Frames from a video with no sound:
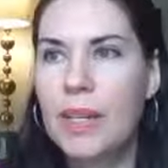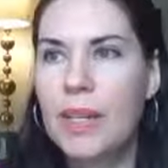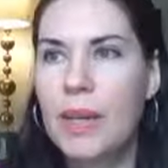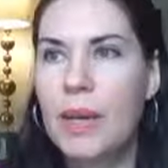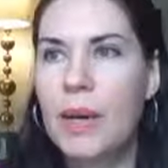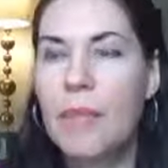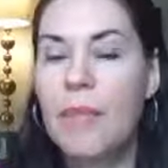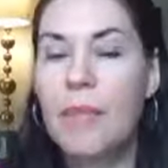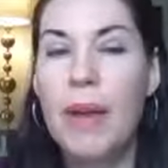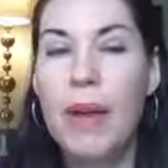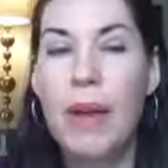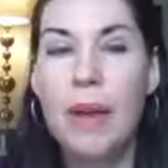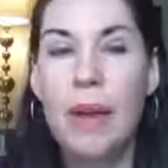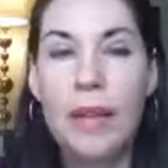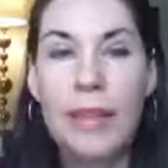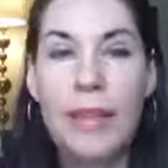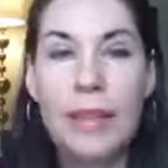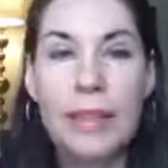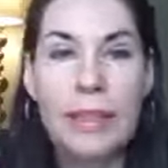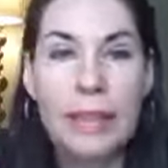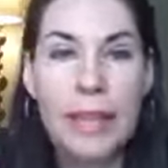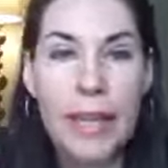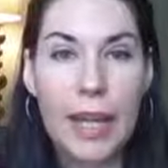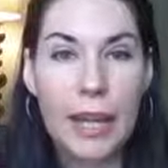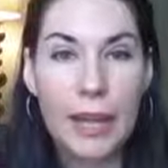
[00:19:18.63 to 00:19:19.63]

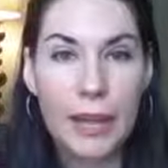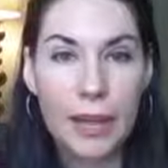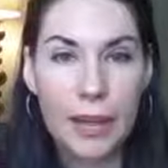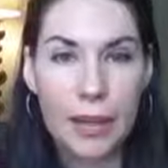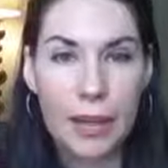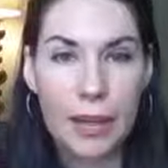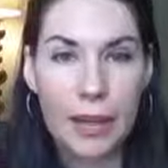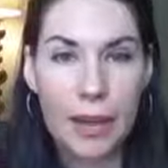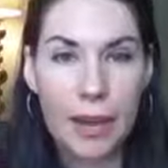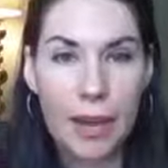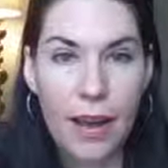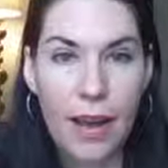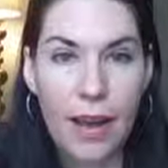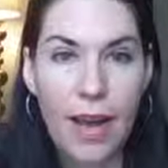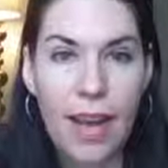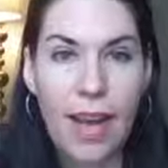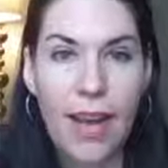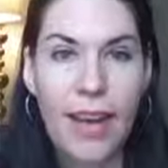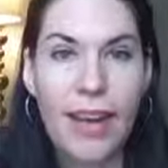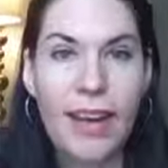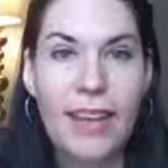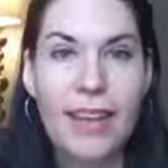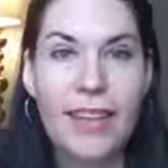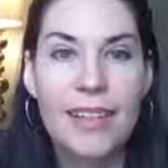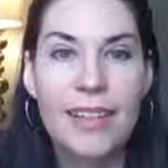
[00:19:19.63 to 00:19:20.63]
American Leather
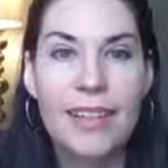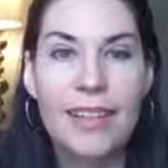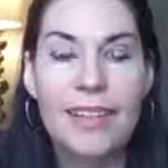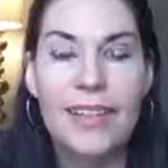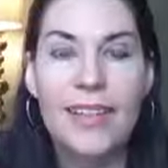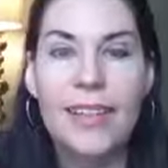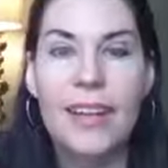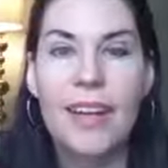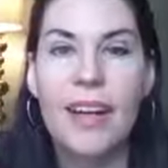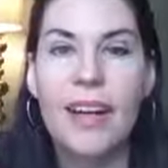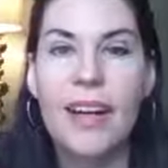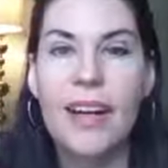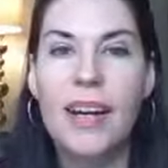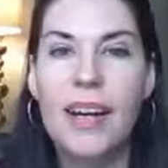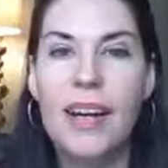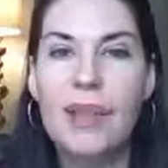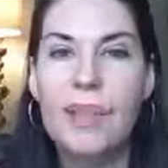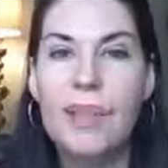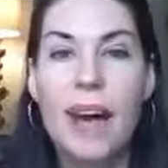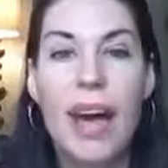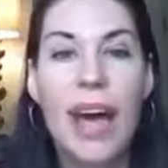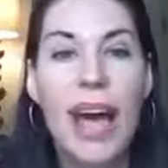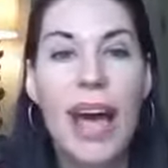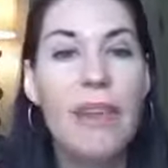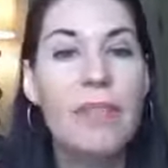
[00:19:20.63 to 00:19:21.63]
has,
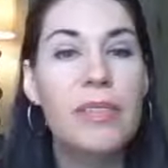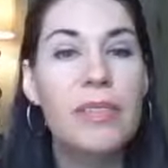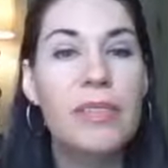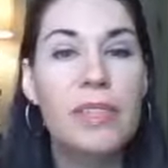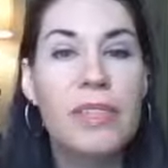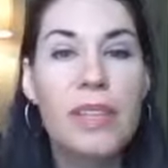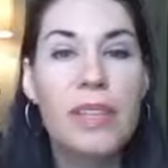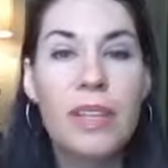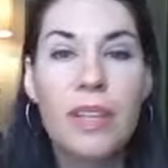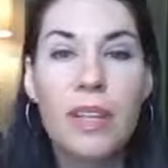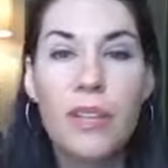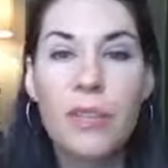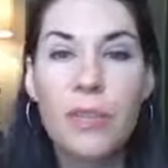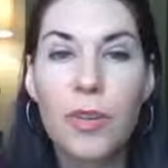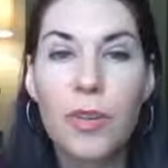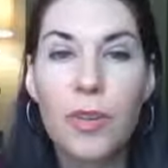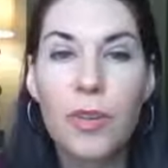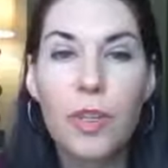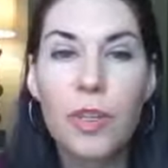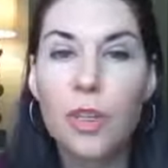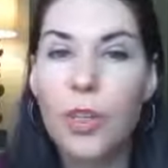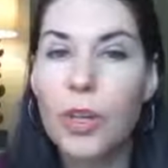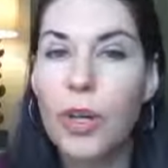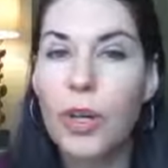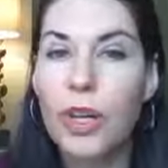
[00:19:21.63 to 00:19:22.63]
I haven't seen their
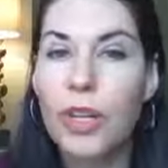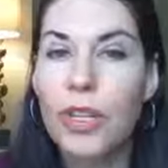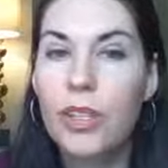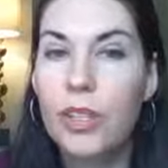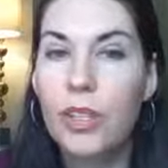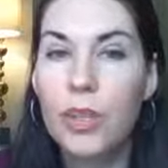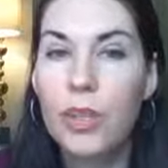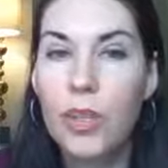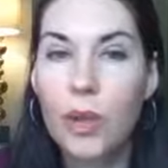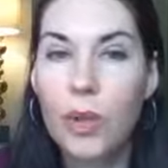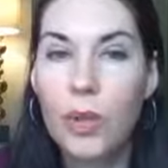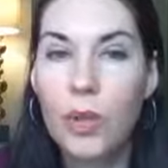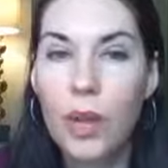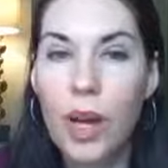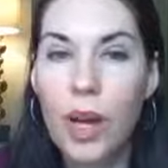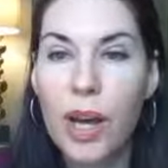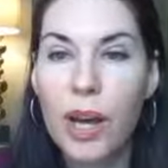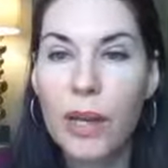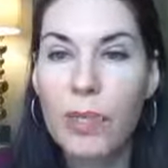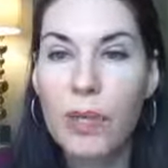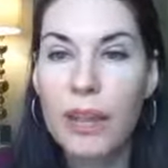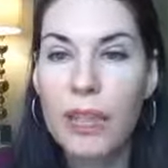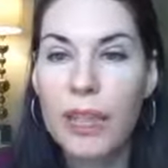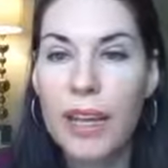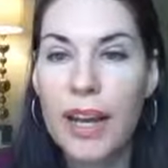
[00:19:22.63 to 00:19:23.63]
furniture in so
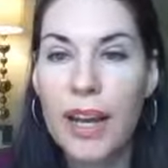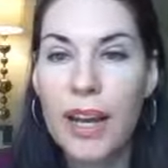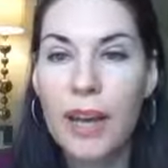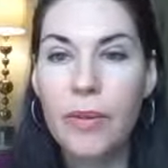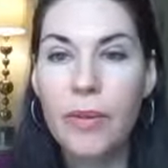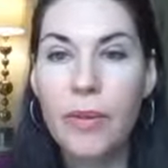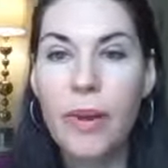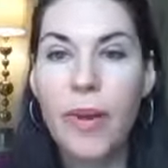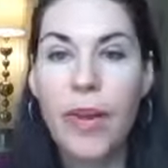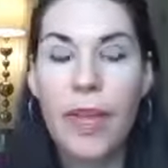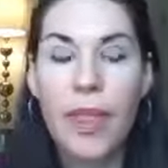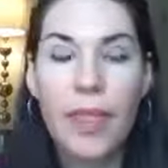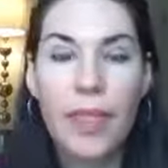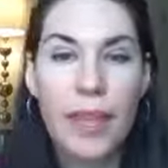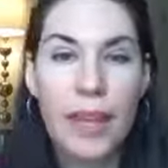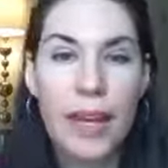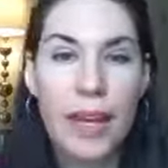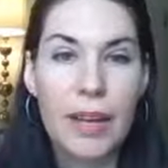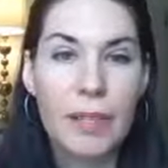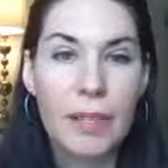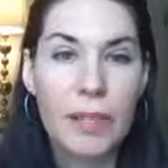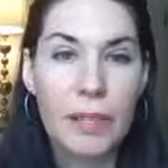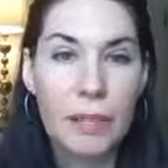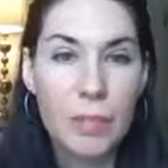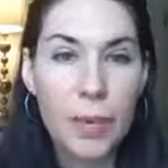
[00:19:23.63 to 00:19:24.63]
long, but now that I
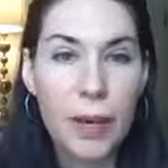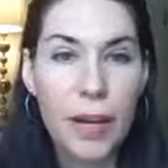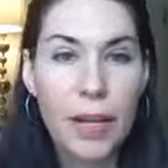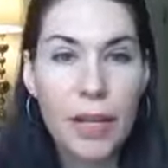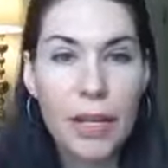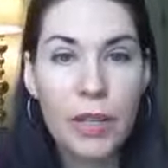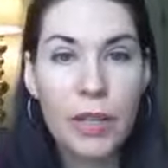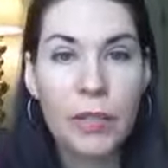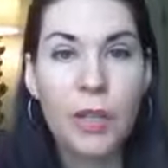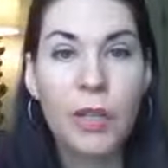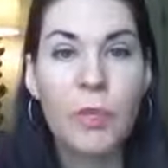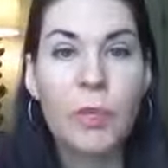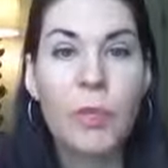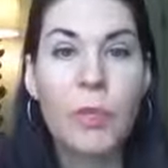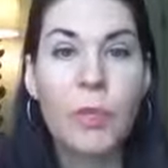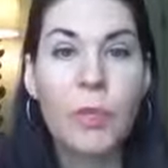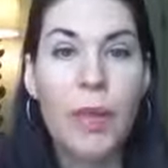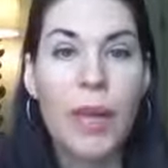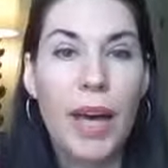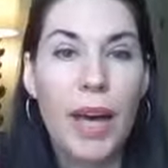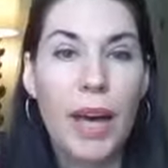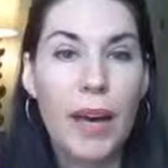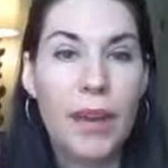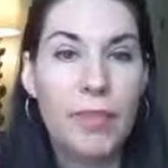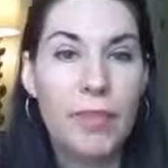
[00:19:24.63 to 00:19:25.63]
have this buying group and
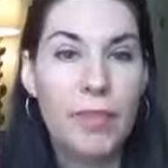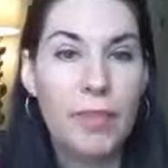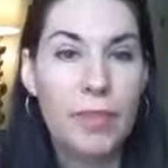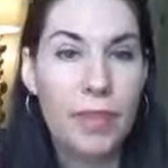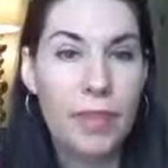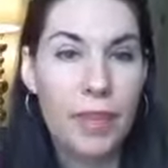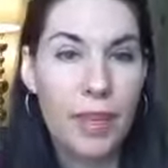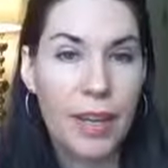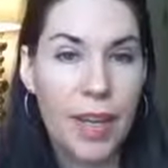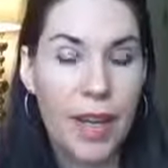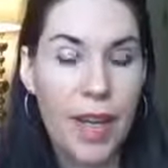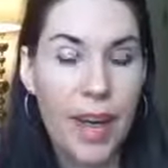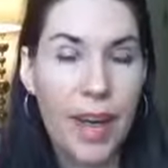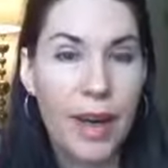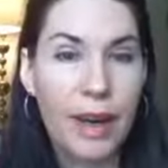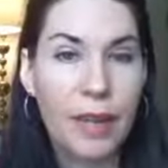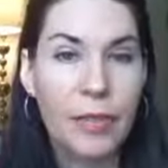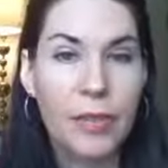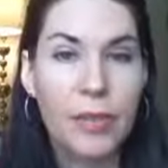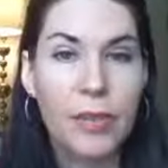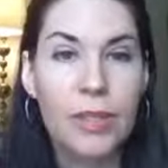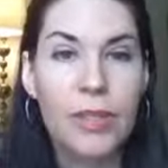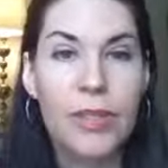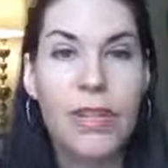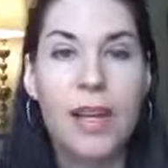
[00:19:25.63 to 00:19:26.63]
we have the
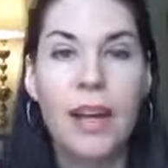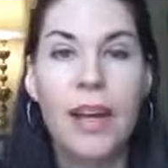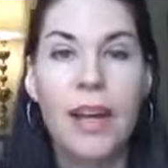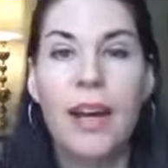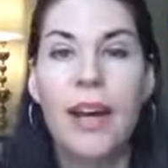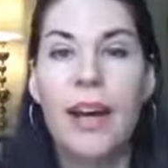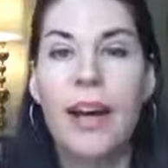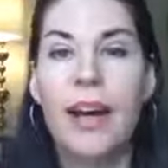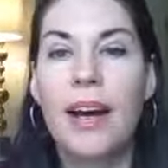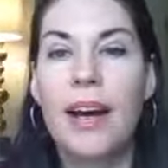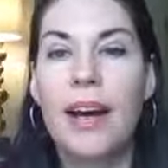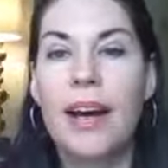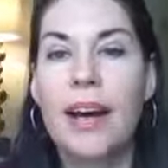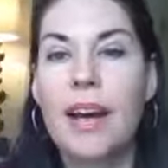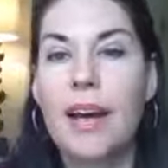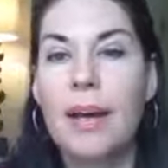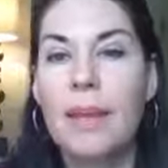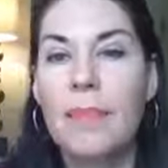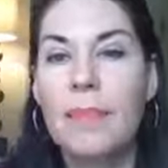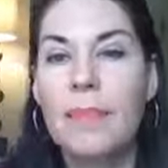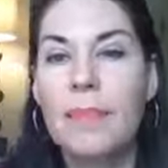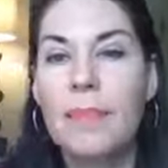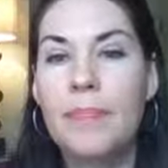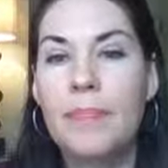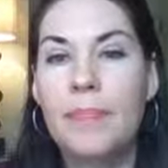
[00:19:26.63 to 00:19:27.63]
account,
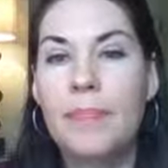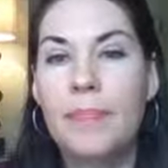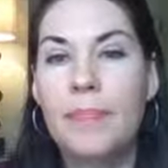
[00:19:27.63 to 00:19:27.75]
I